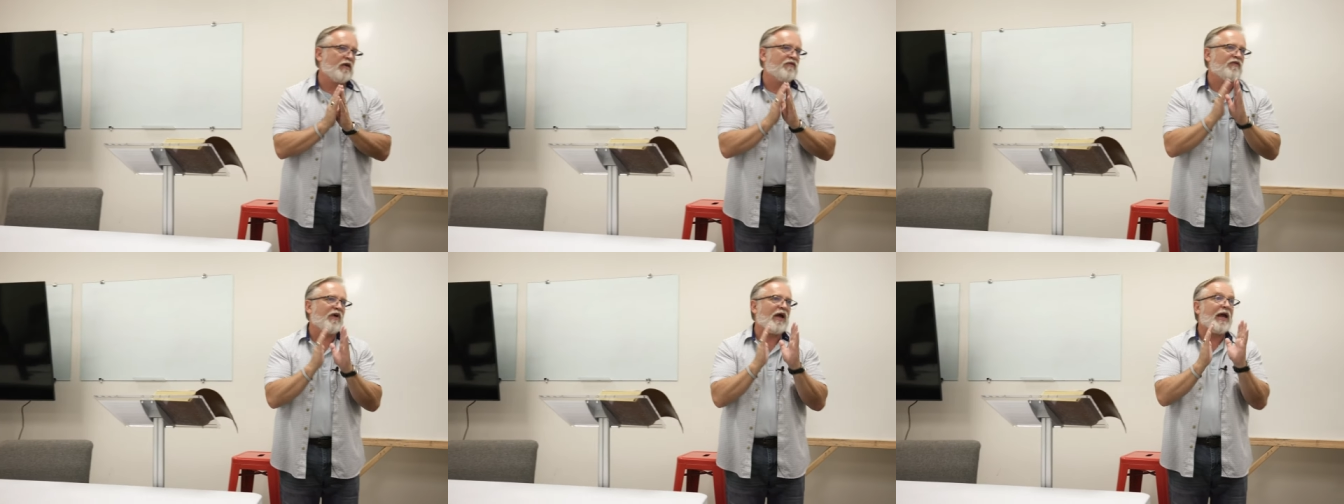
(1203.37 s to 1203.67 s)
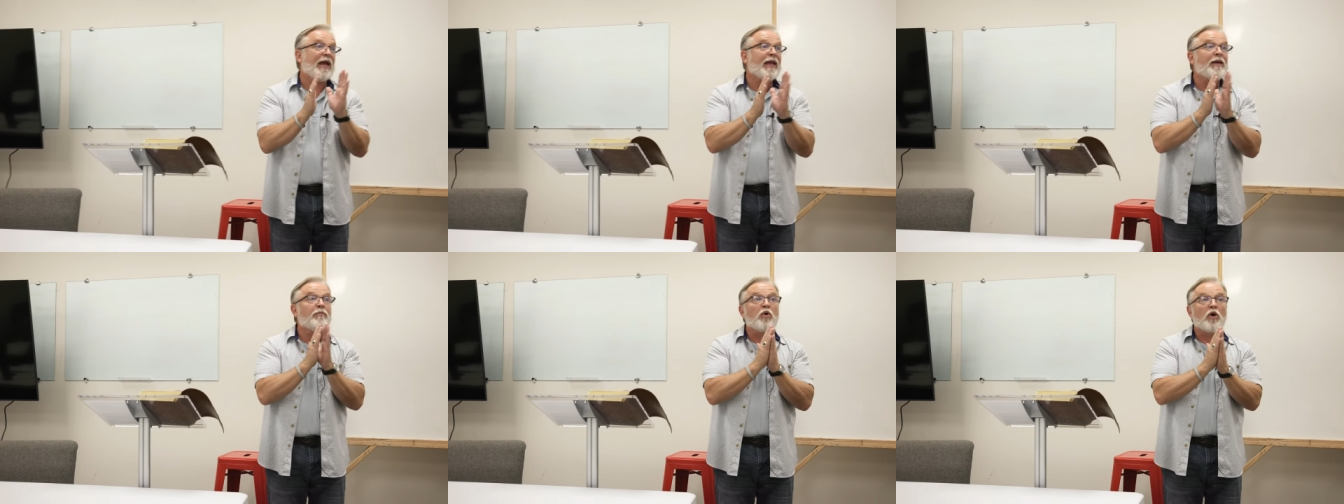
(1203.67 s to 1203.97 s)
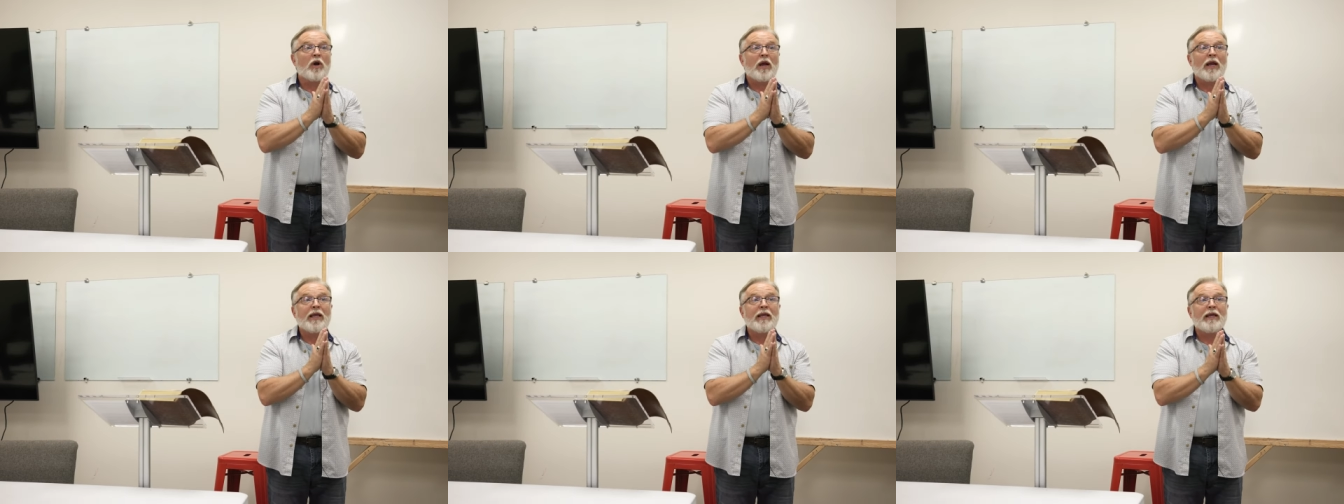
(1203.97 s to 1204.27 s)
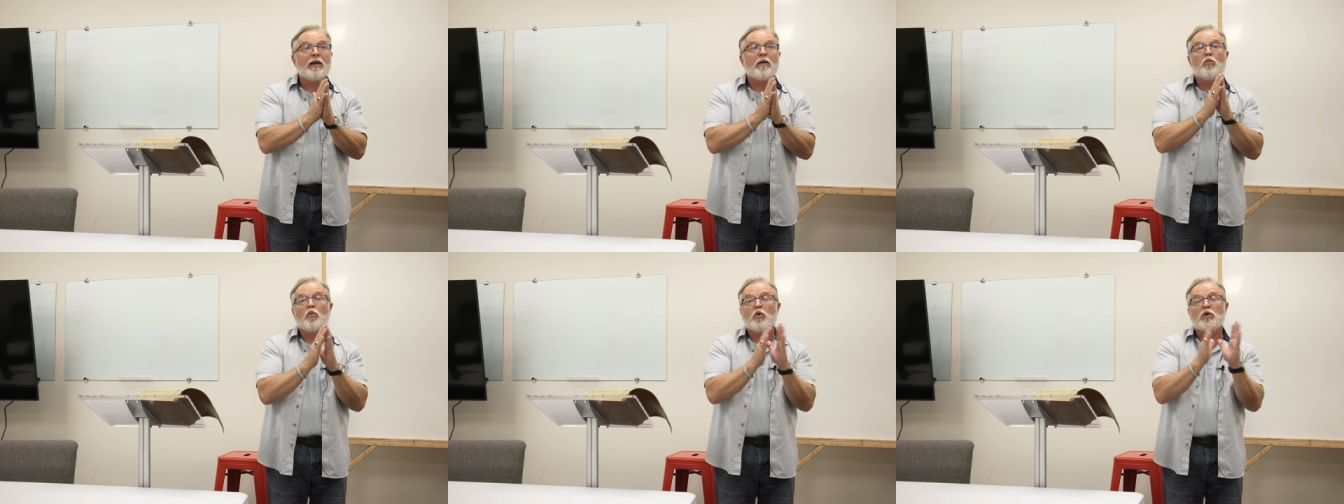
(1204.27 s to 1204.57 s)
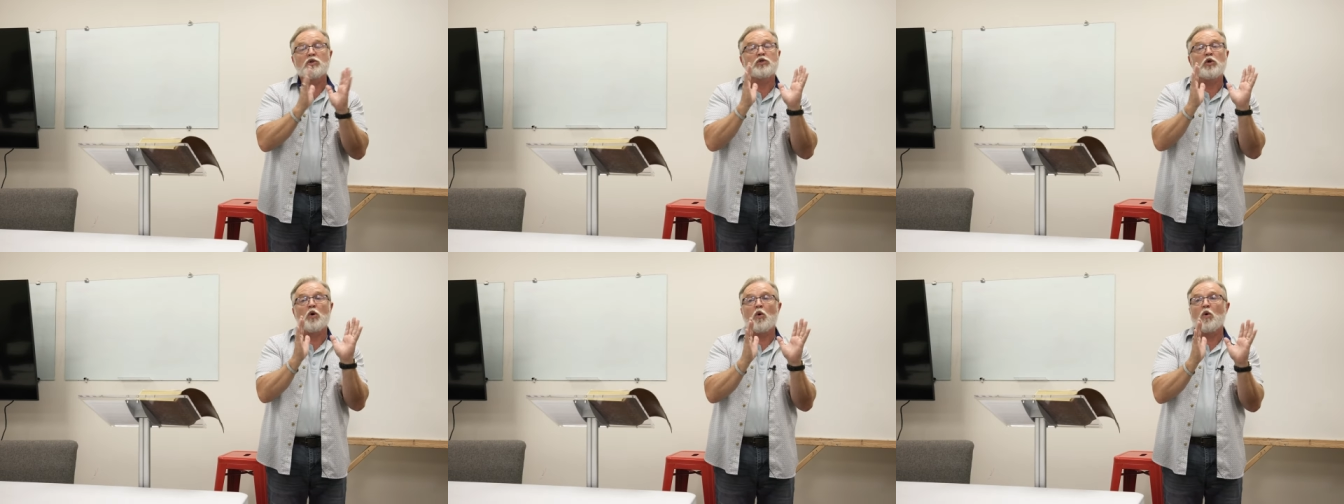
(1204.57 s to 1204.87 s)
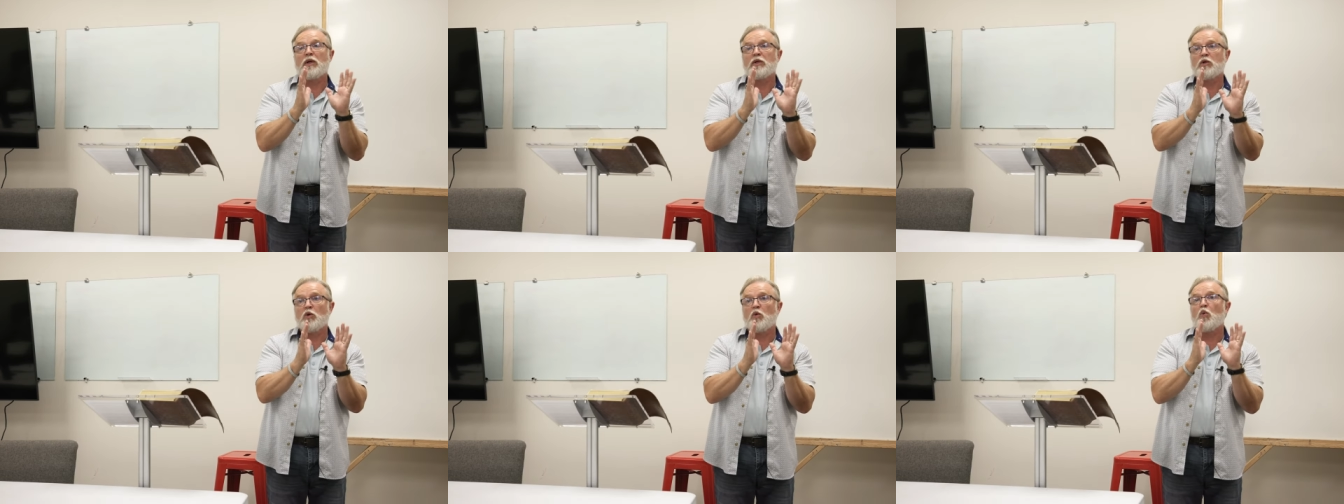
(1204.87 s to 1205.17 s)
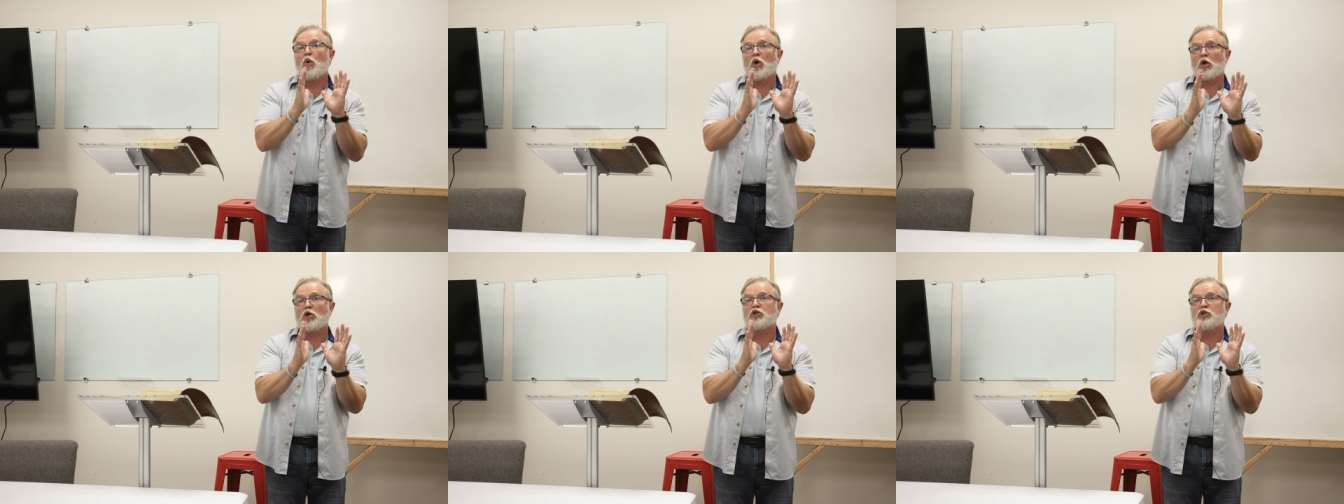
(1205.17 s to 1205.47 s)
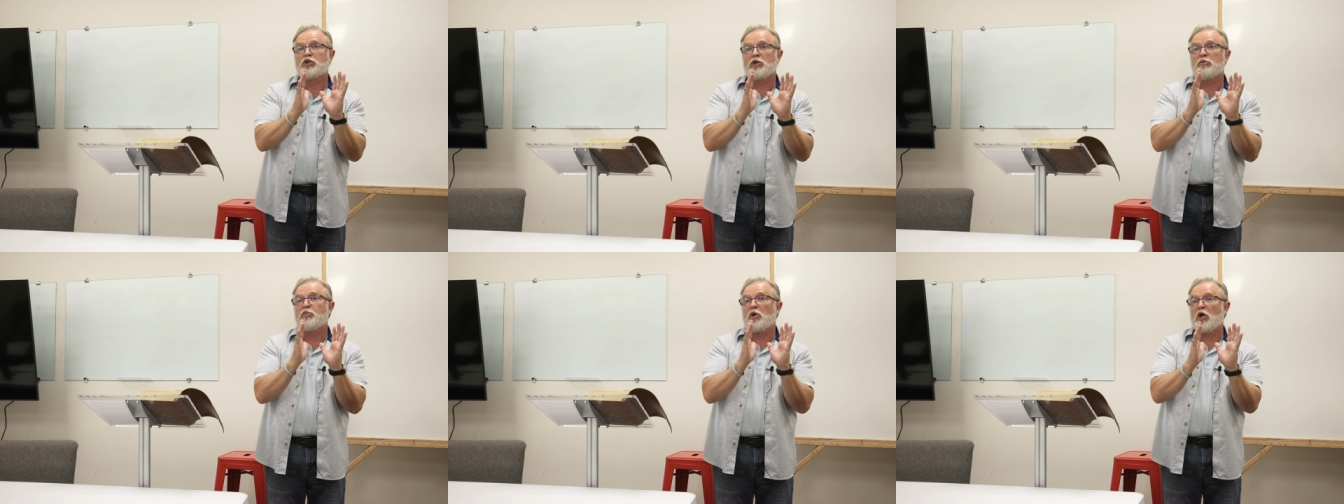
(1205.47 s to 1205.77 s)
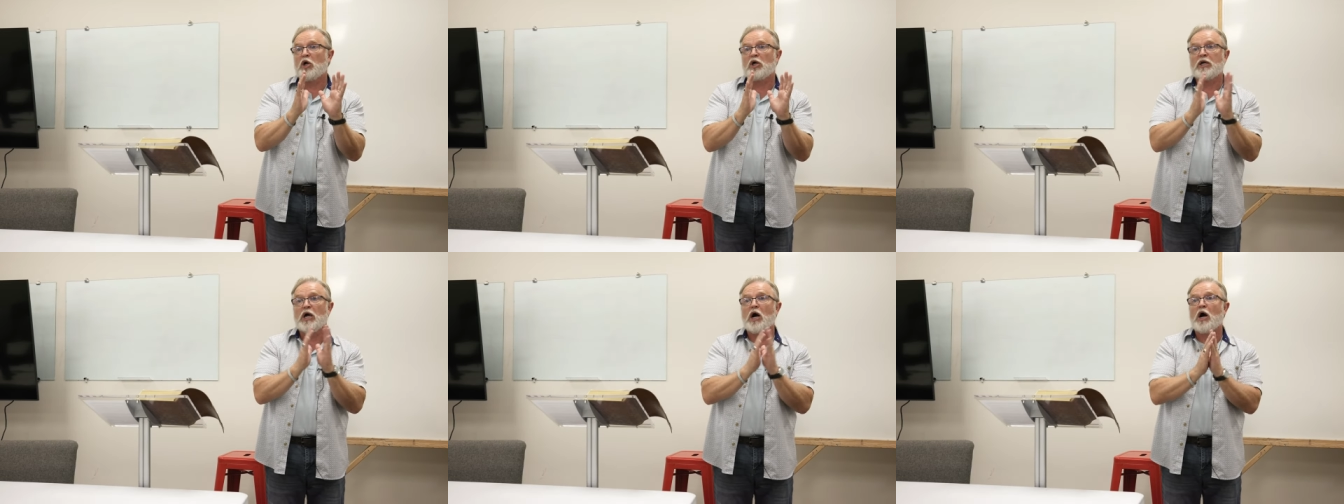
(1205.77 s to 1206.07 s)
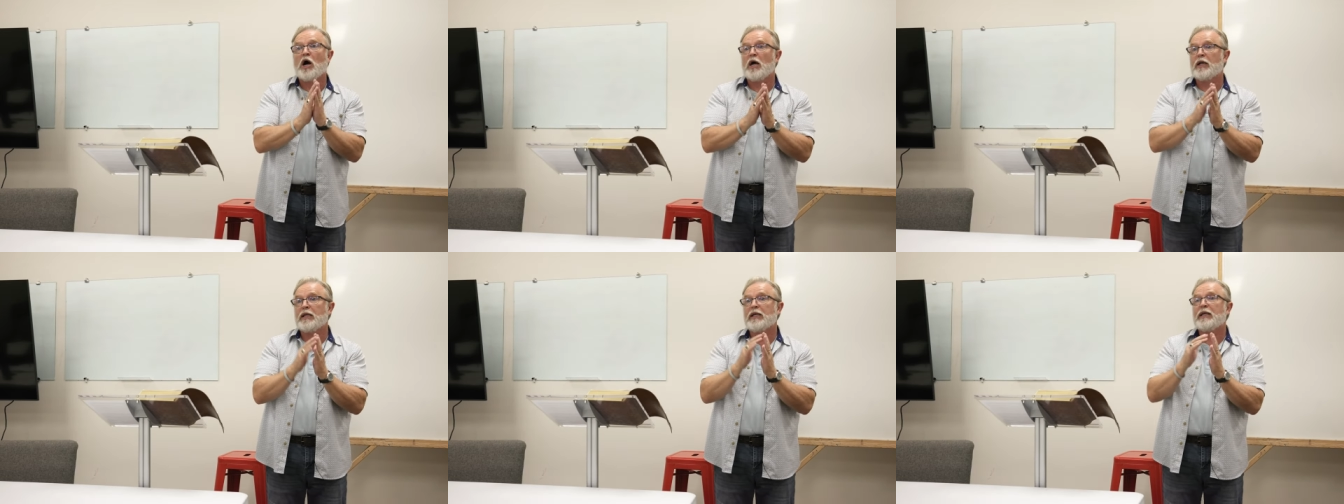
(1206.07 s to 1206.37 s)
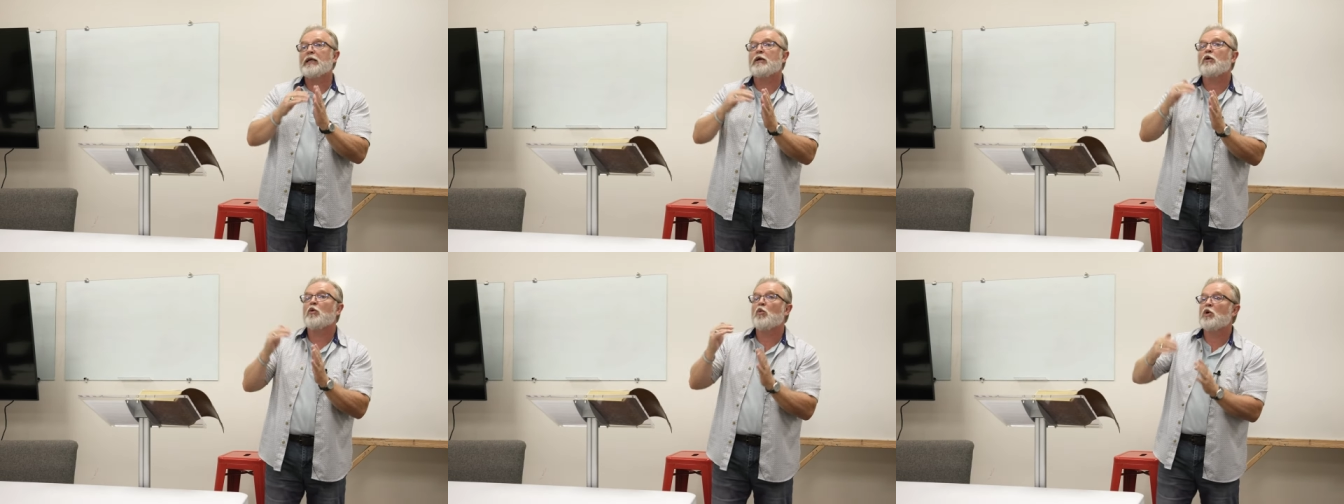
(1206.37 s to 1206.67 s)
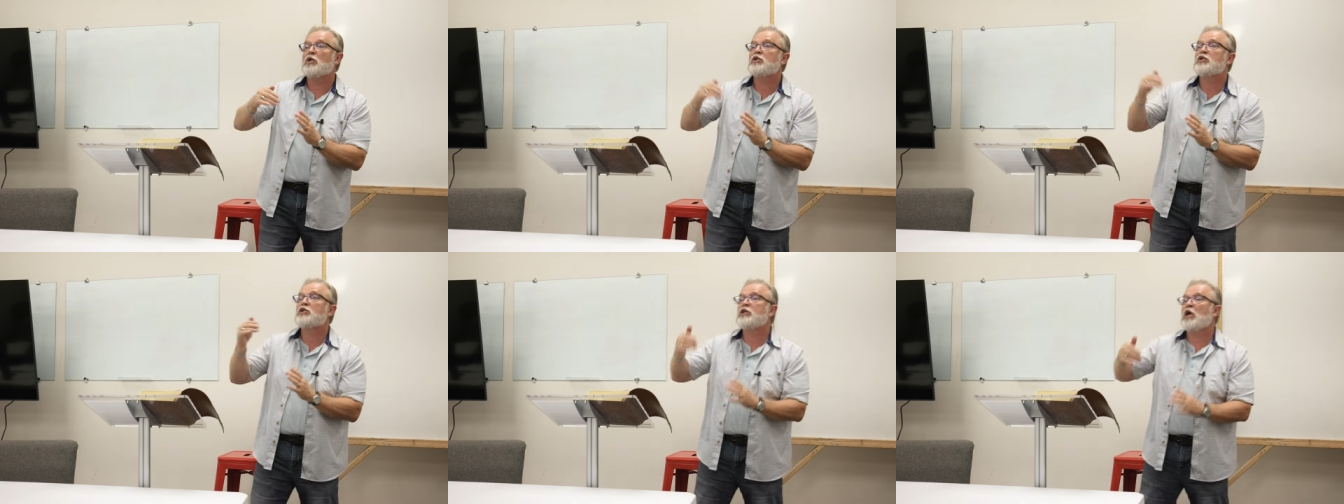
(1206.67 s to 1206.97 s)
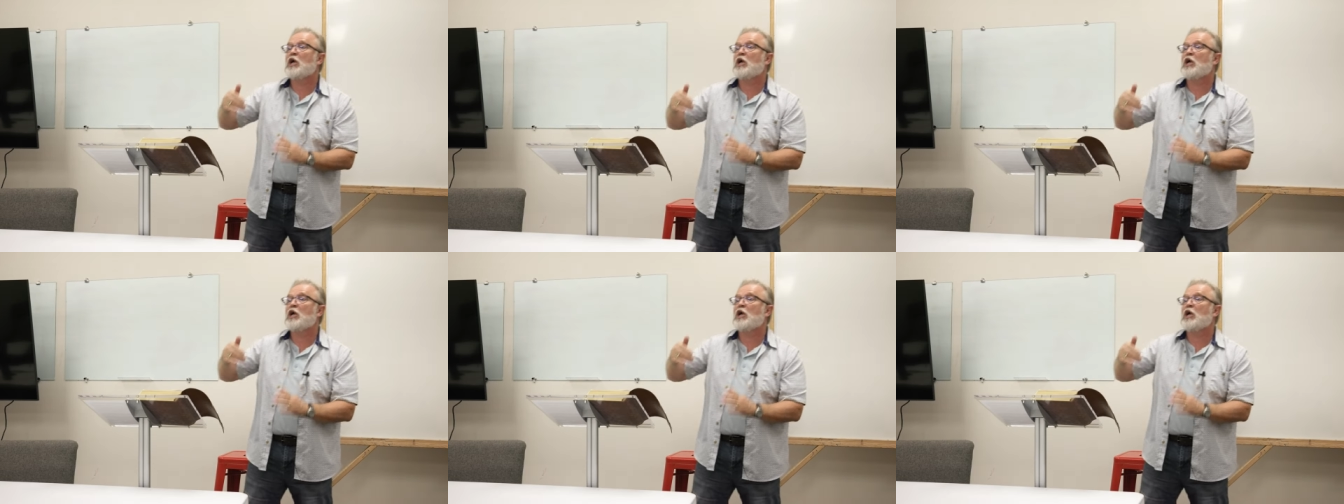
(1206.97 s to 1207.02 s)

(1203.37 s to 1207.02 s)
if Abraham was going to worship a God, it was